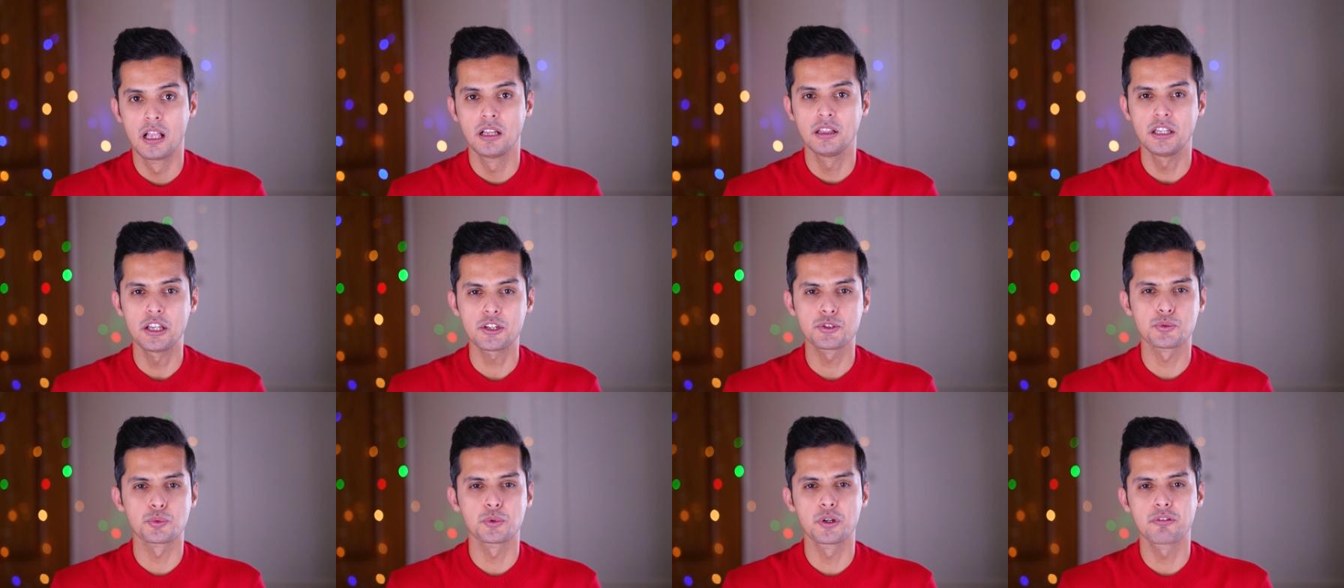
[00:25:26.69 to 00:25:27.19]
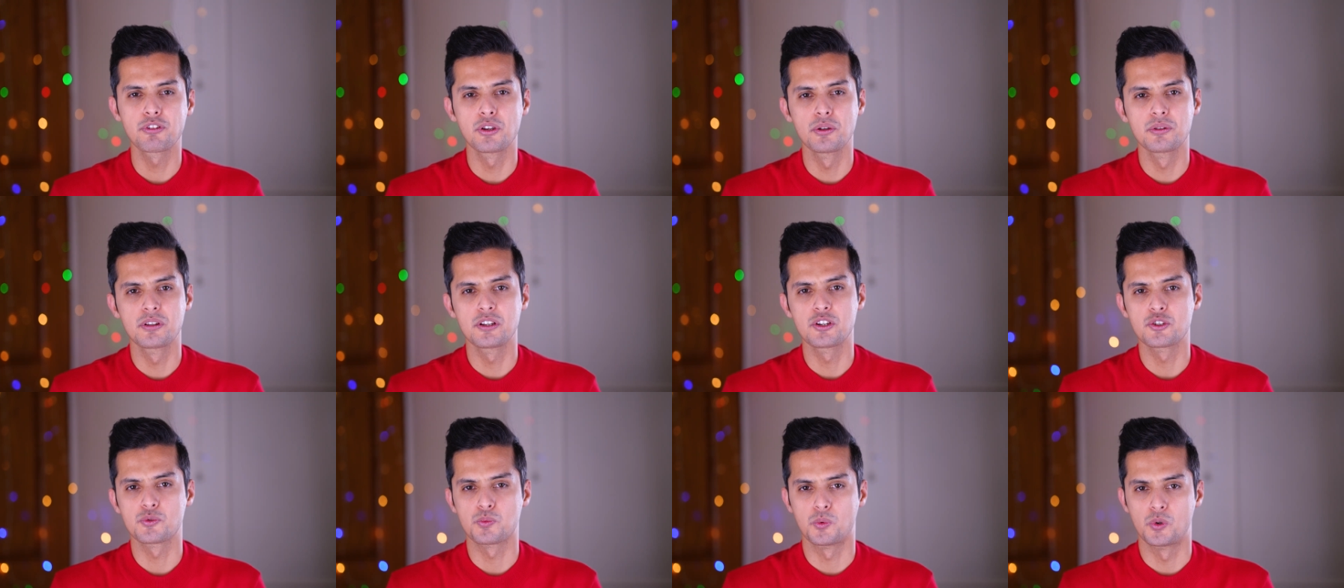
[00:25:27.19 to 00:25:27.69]
Let's review
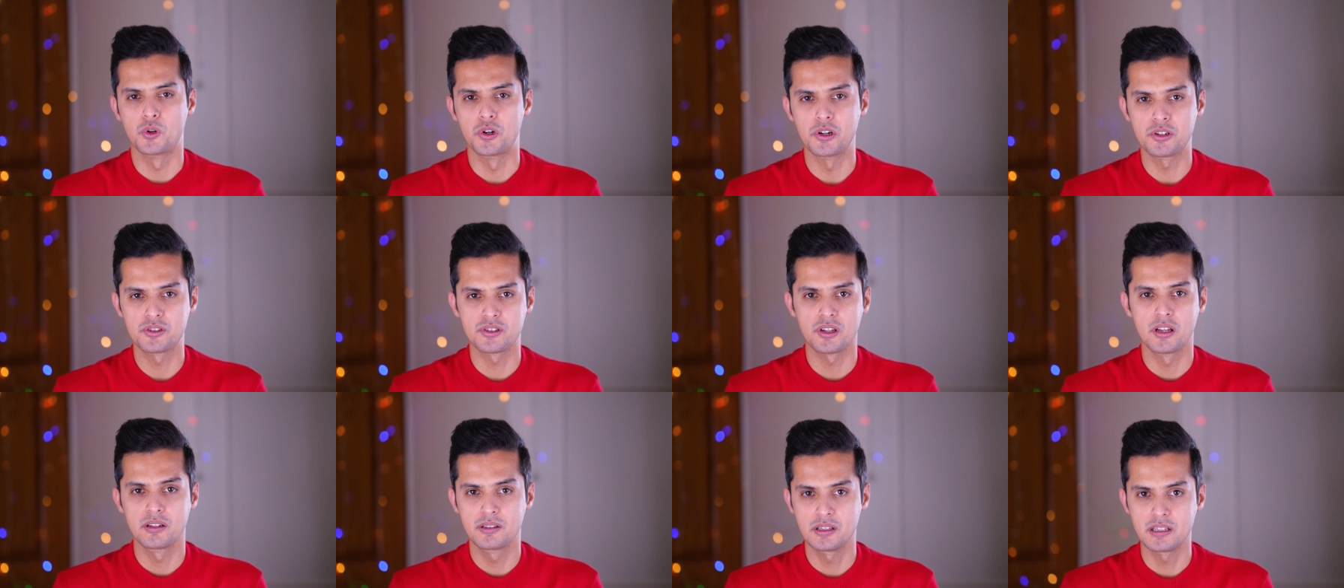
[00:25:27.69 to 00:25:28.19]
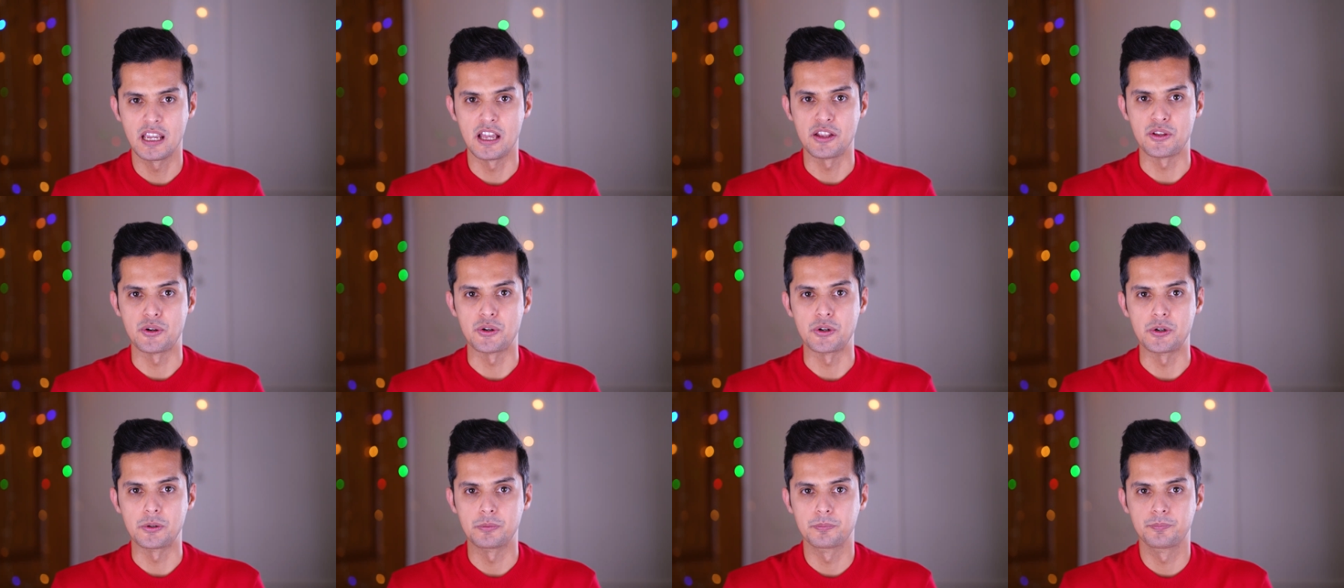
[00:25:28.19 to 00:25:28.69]
these words
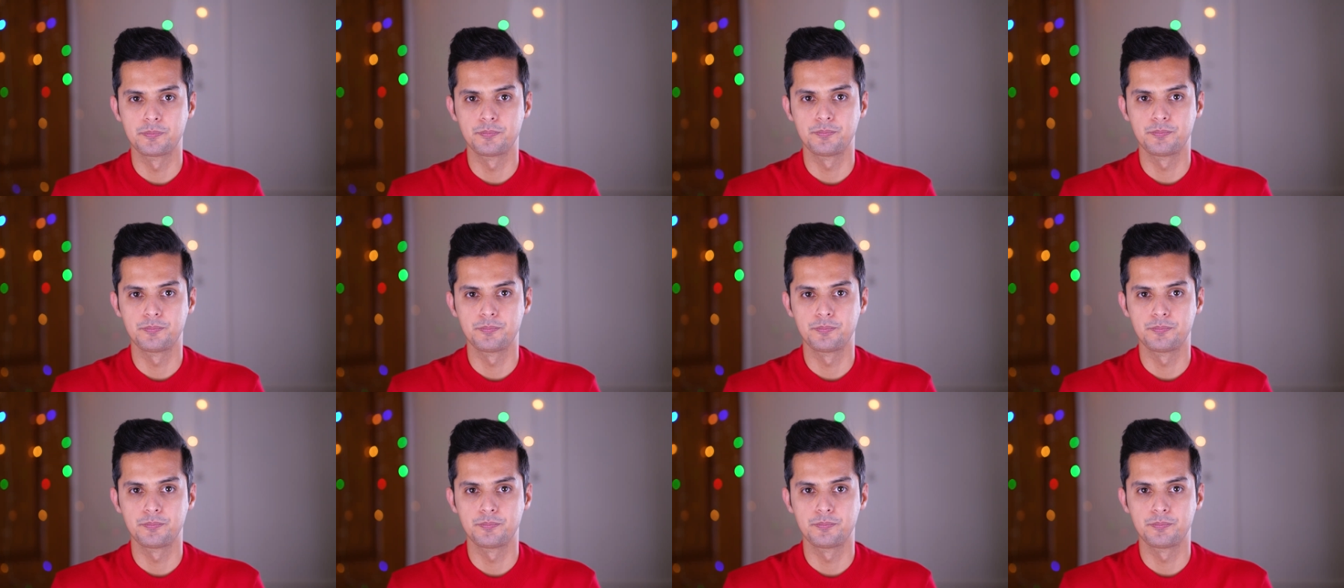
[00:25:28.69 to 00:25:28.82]
together.